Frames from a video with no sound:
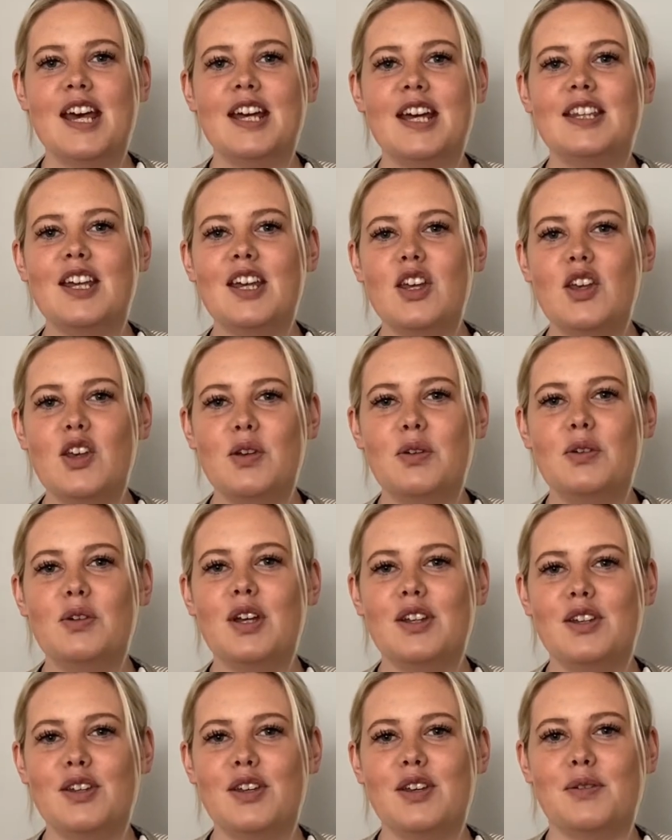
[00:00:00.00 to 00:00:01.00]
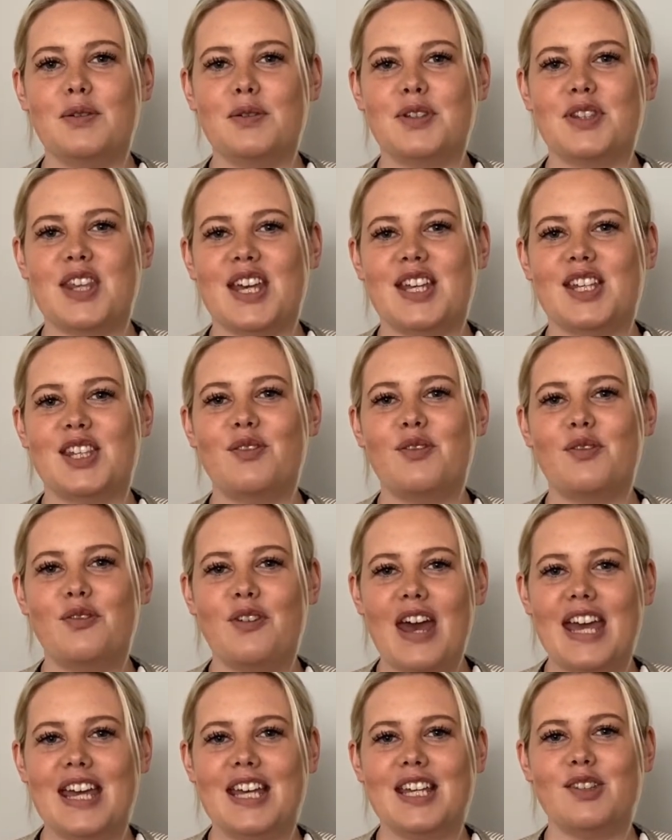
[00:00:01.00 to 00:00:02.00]
that you can use this
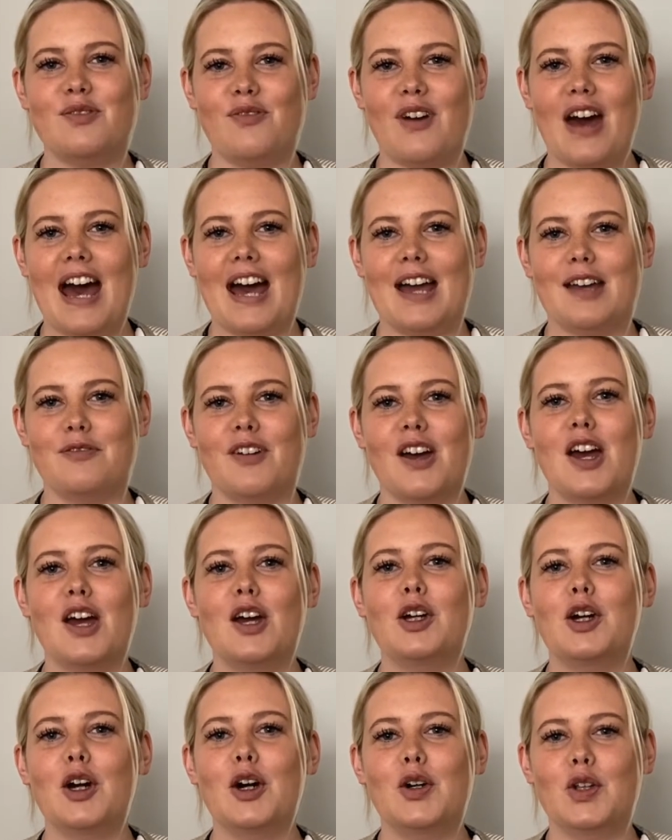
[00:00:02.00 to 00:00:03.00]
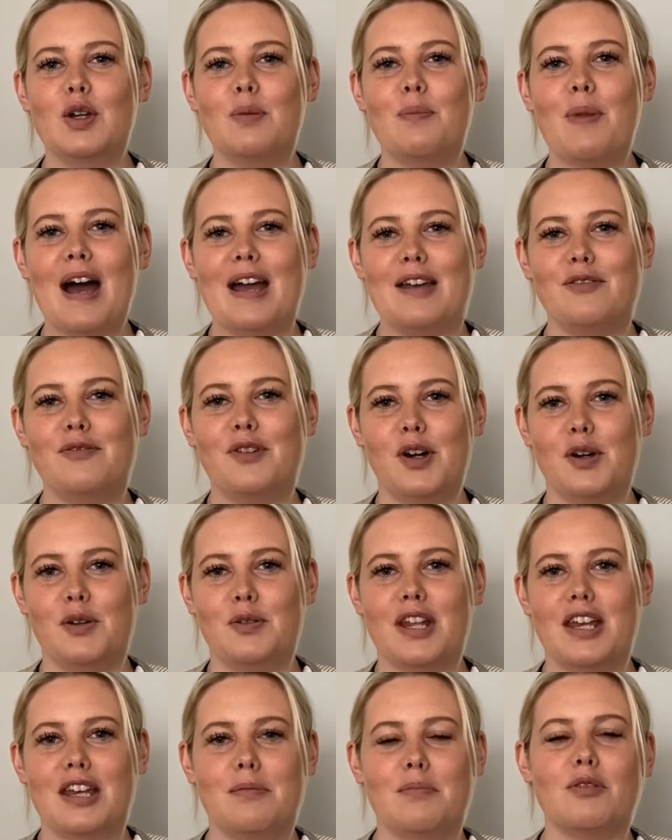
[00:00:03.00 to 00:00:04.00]
Phase 5 Colour by
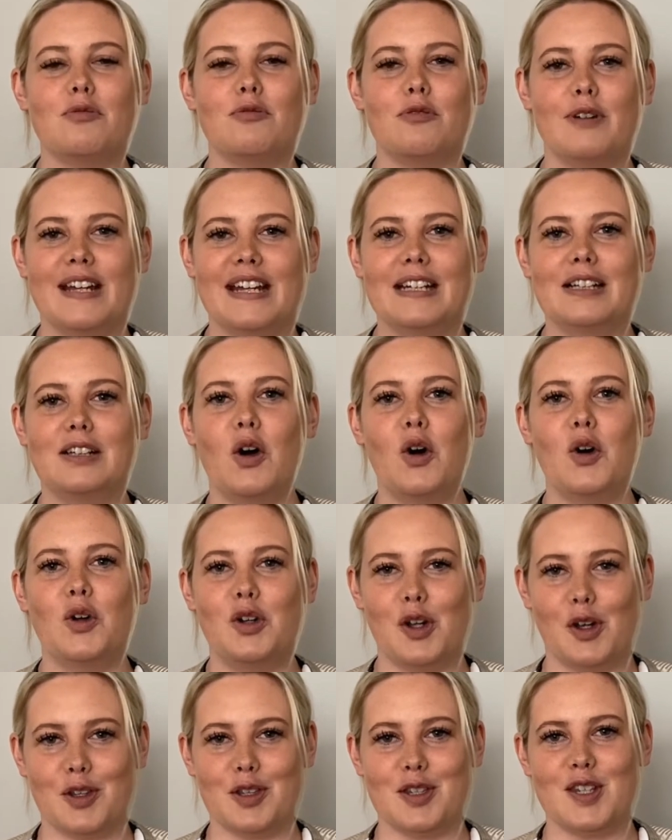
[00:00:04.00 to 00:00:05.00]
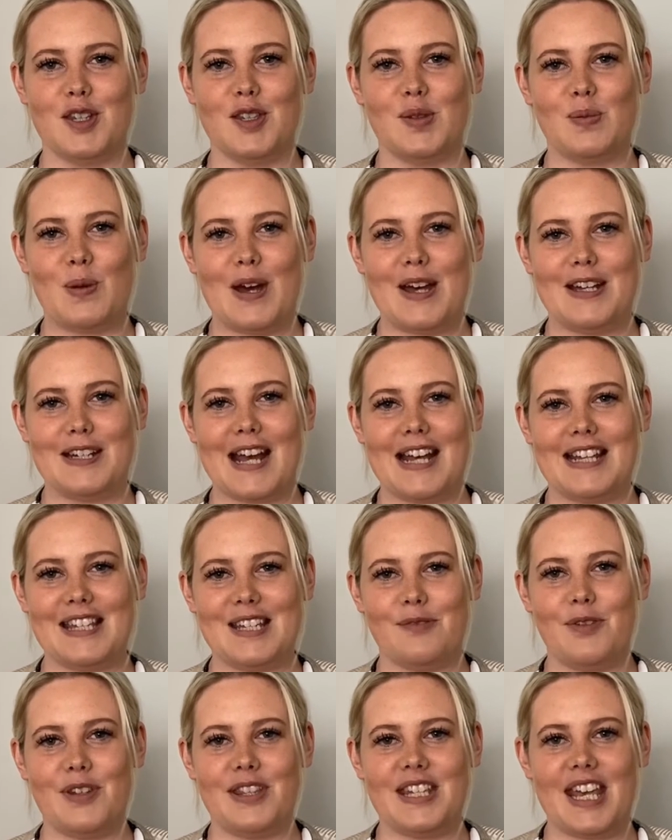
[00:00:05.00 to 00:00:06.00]
Phoneme Real or Nonsense Word
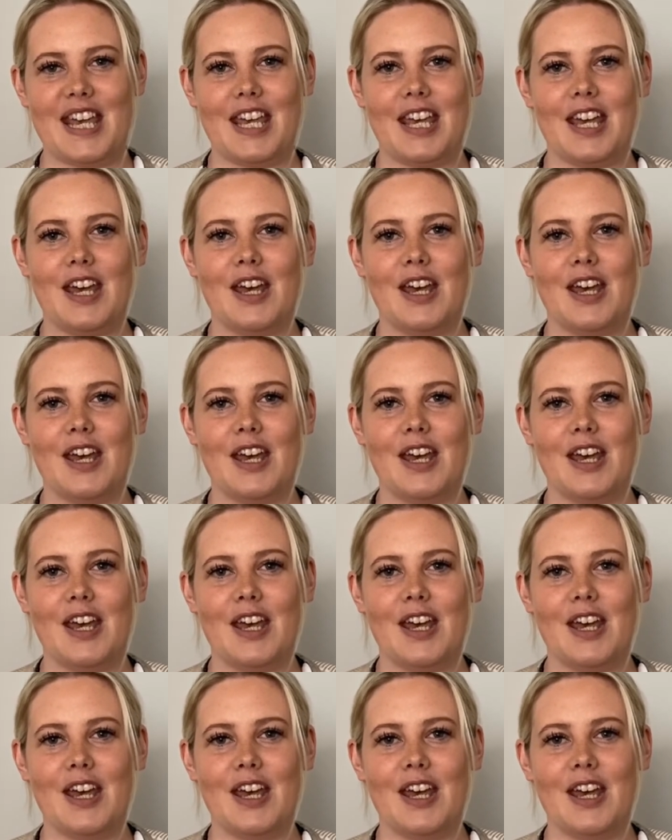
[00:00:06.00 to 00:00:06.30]
activity,